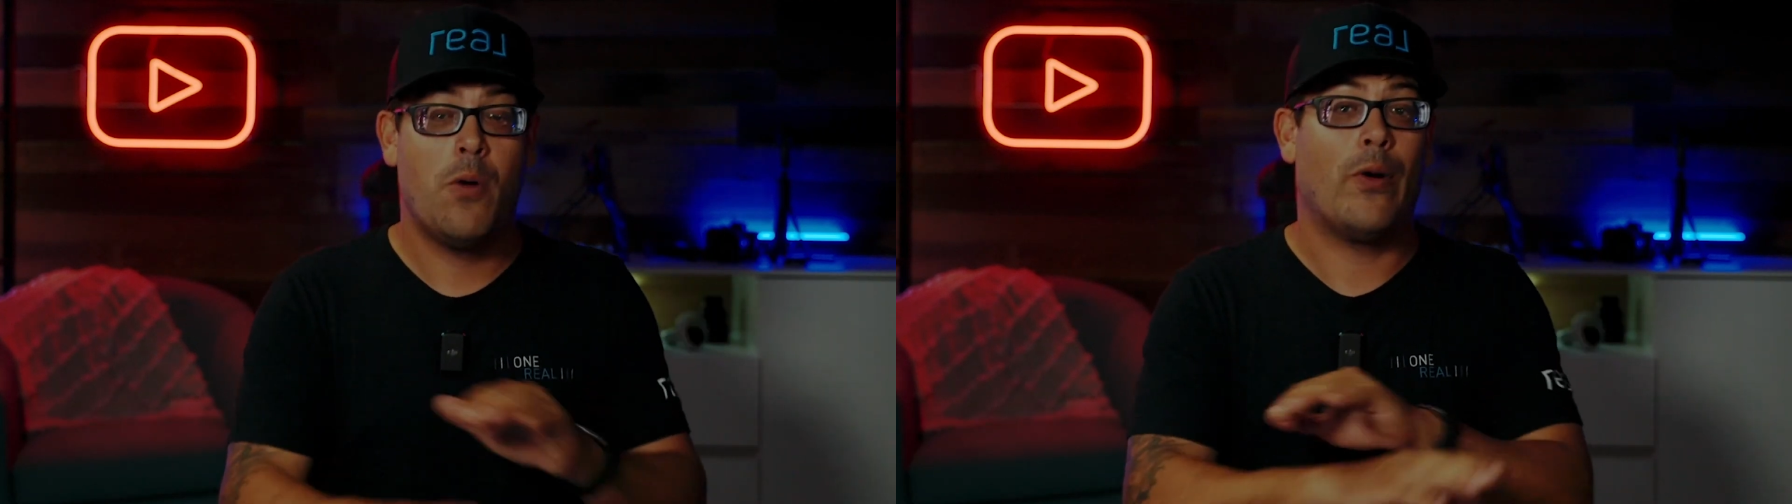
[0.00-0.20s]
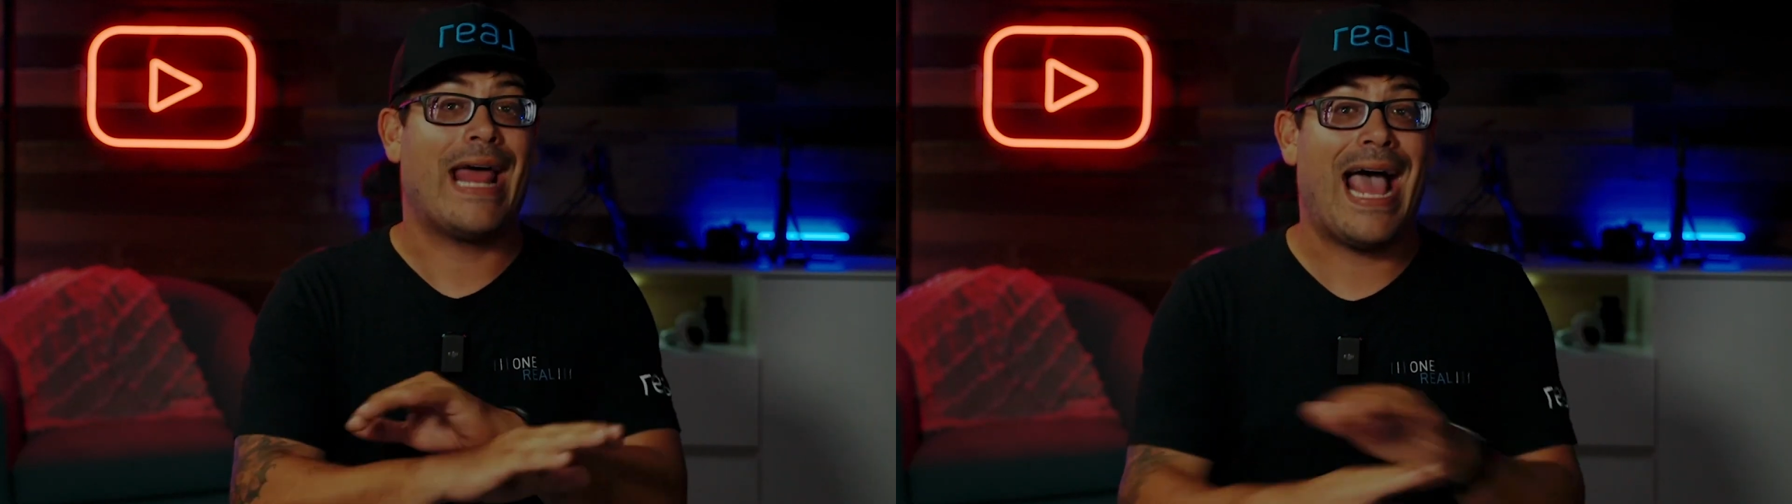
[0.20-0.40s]

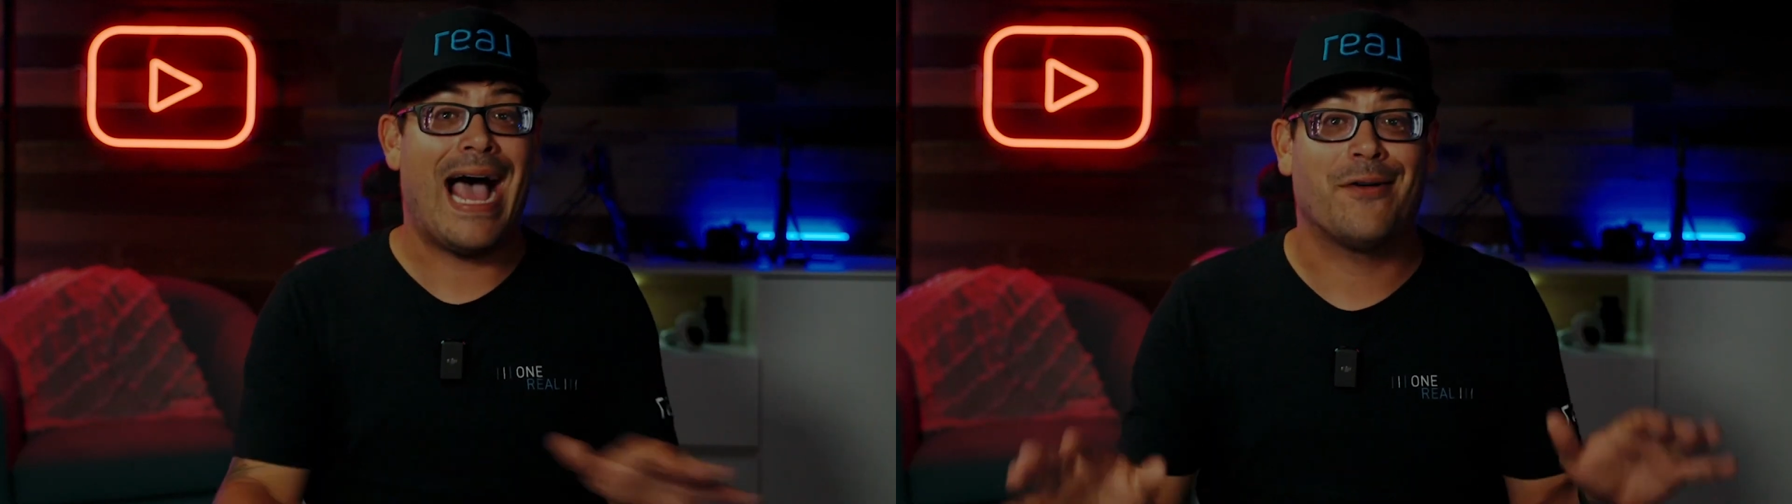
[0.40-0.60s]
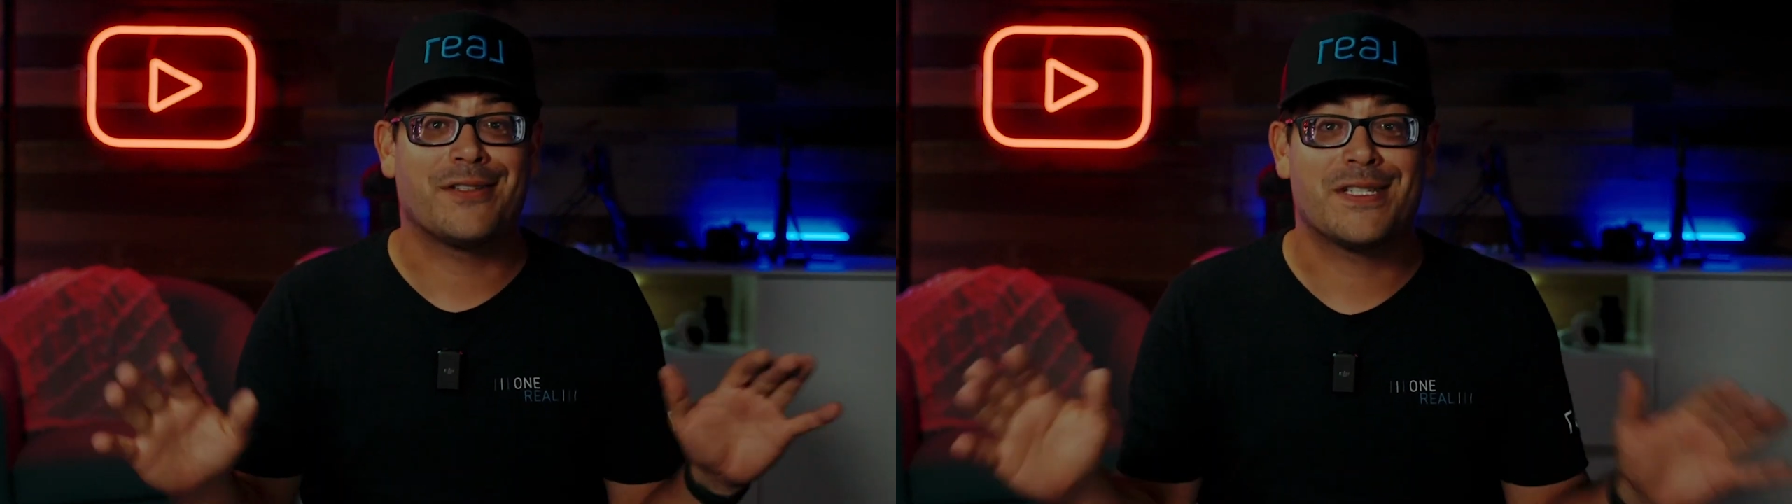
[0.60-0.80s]

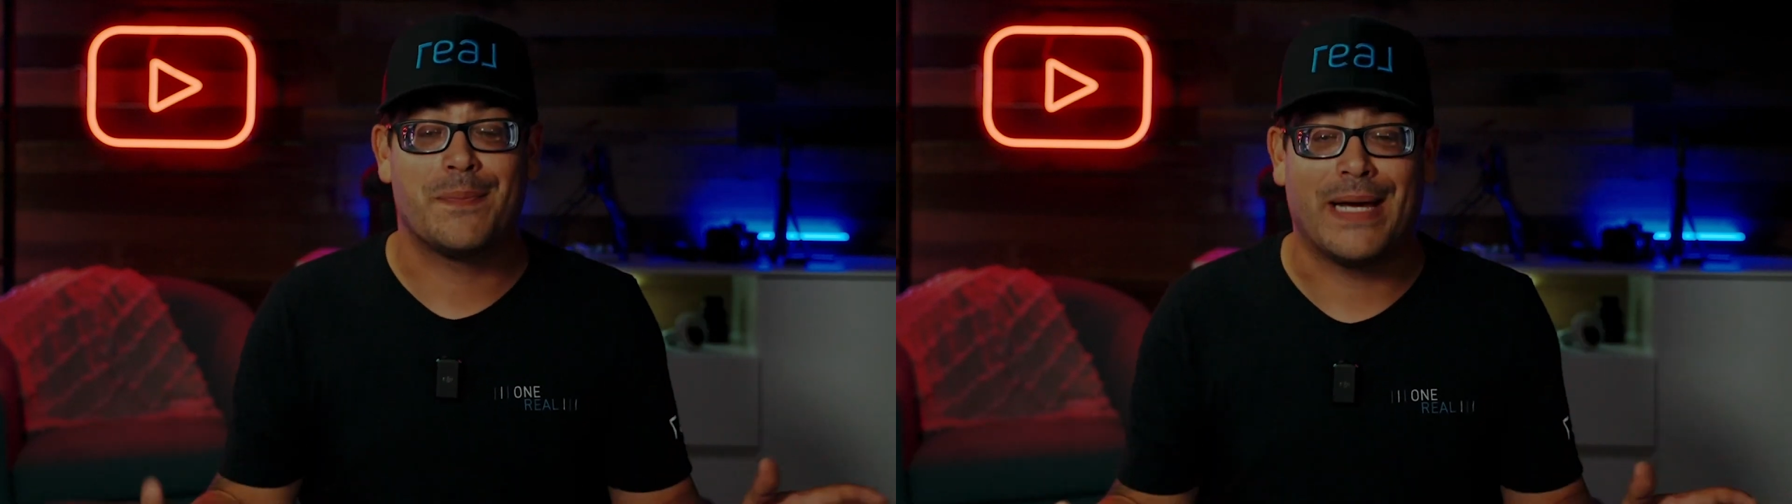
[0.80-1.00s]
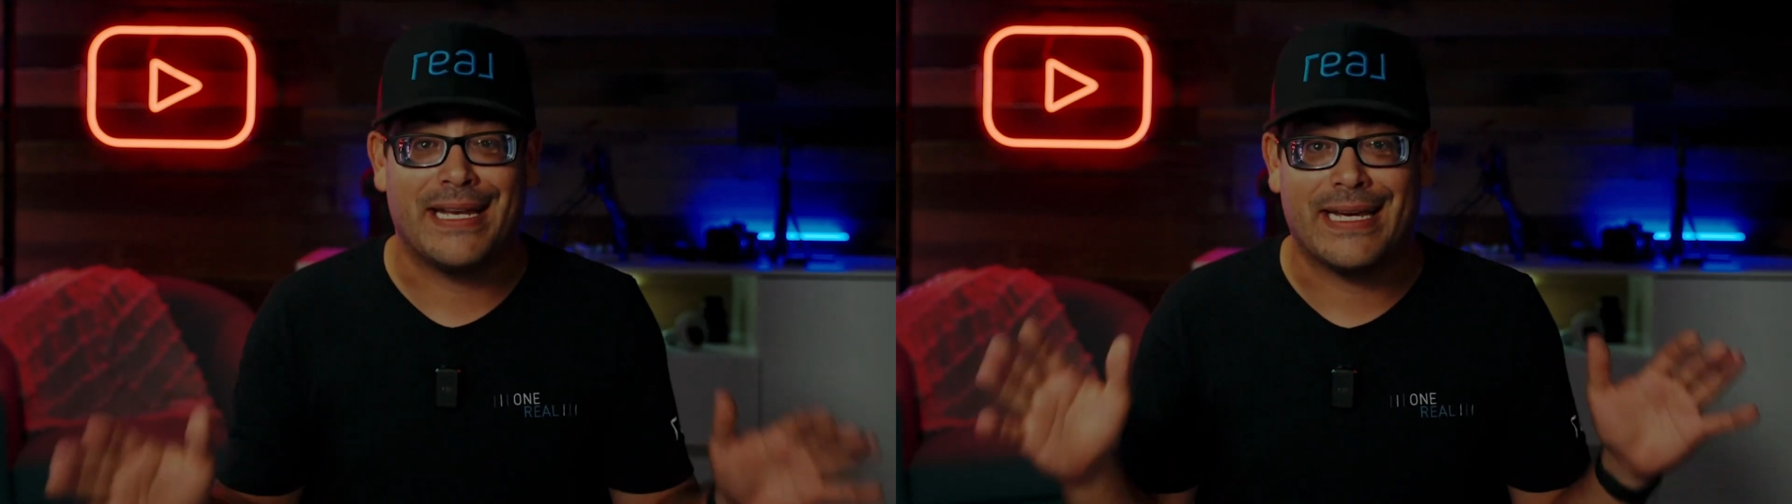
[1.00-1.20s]
without
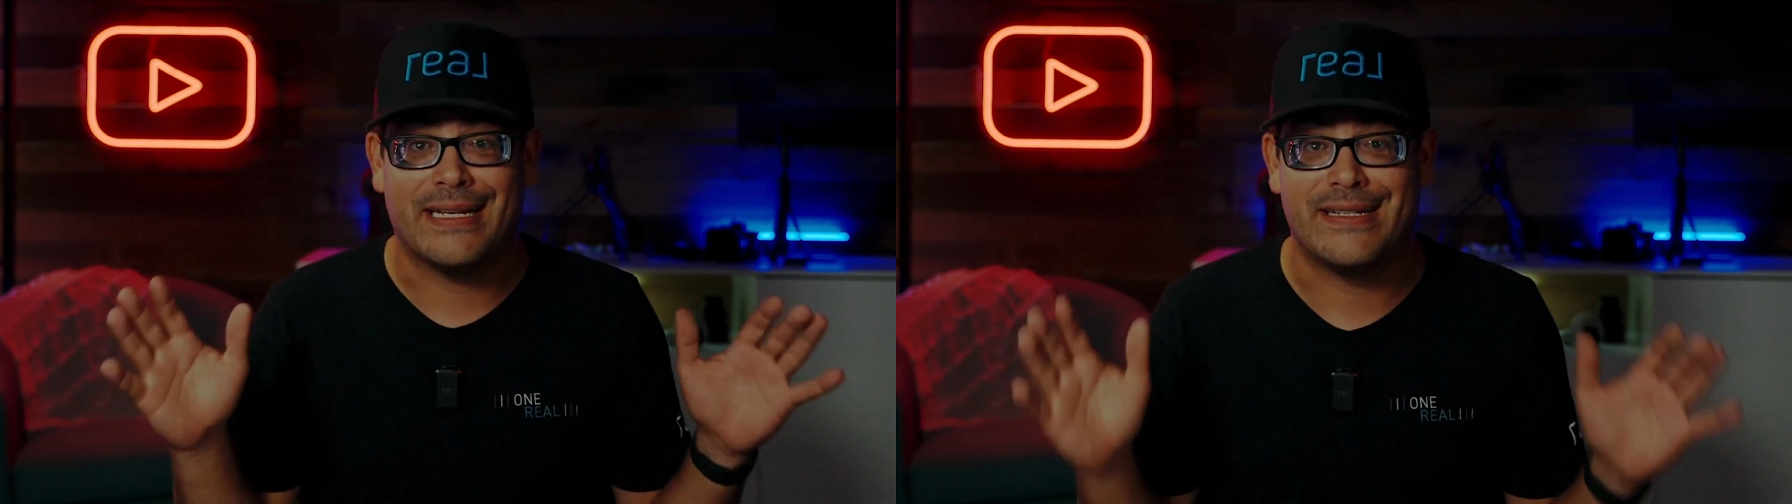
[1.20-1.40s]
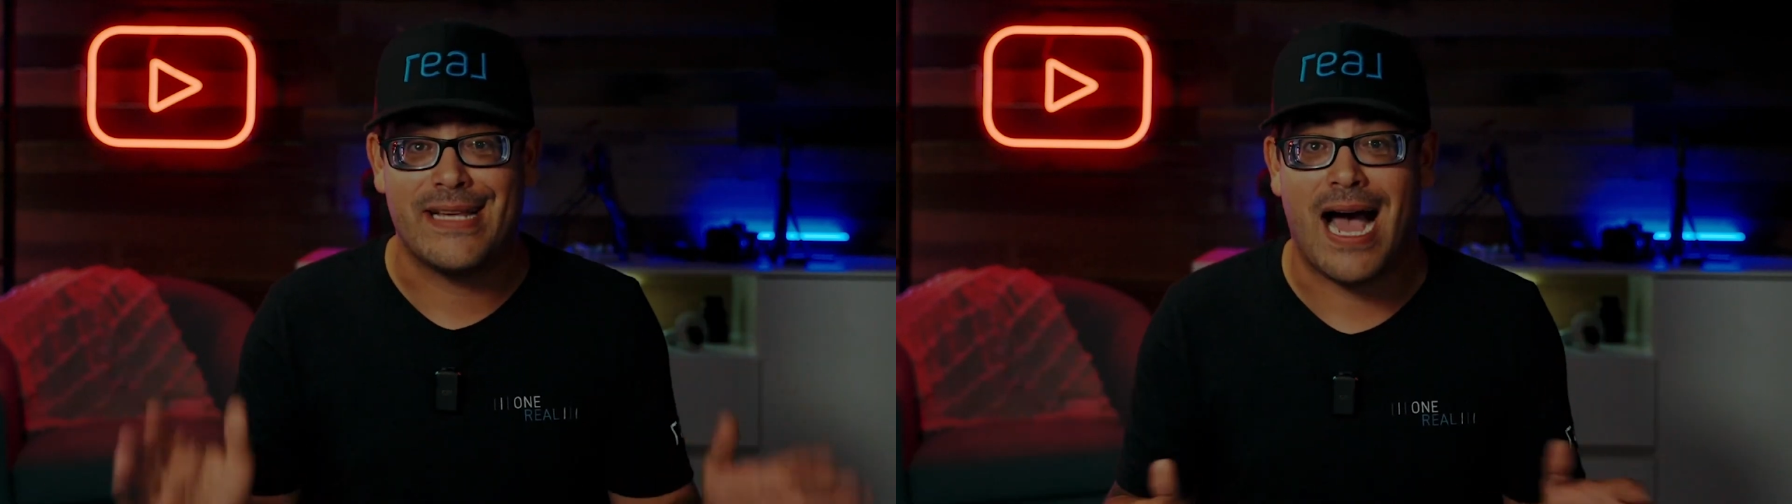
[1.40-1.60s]
spending a
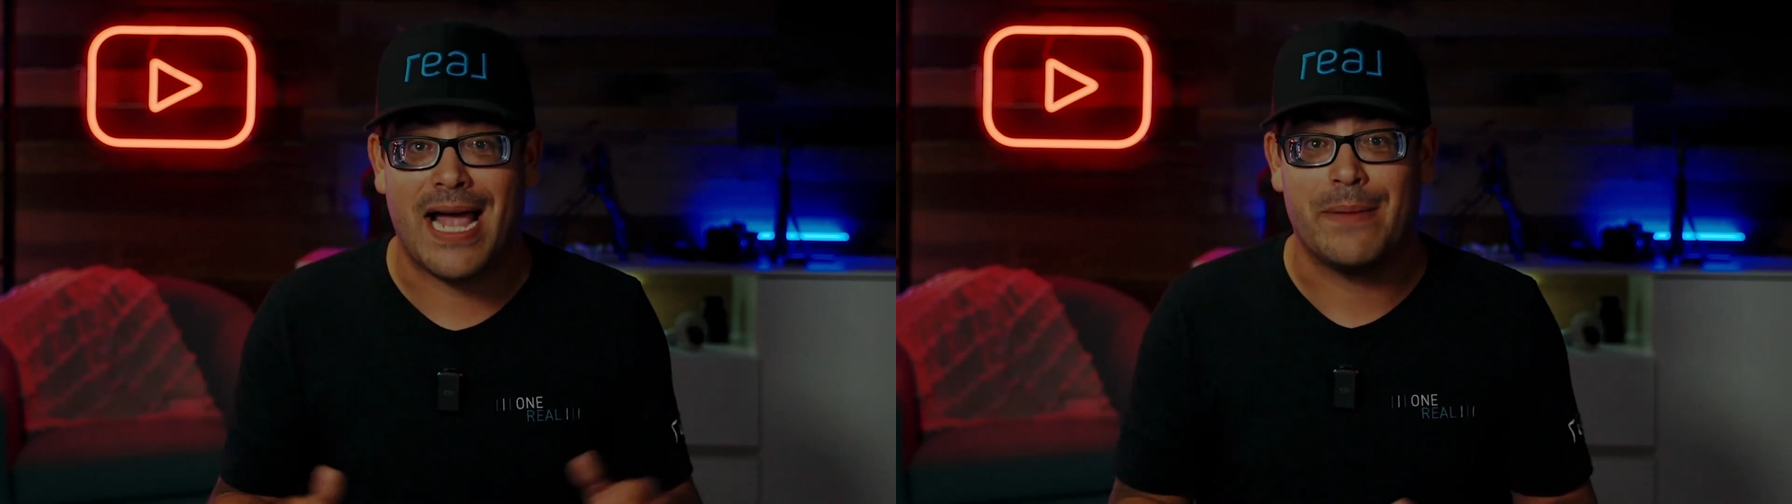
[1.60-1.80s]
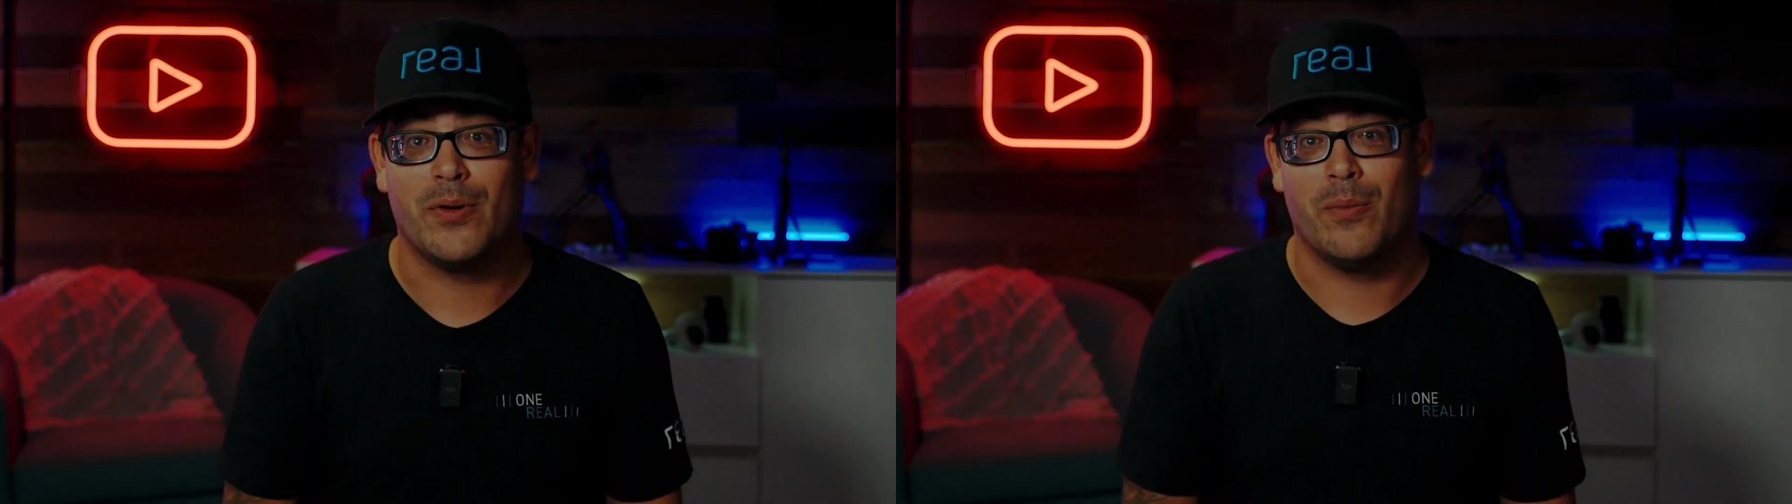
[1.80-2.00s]
dime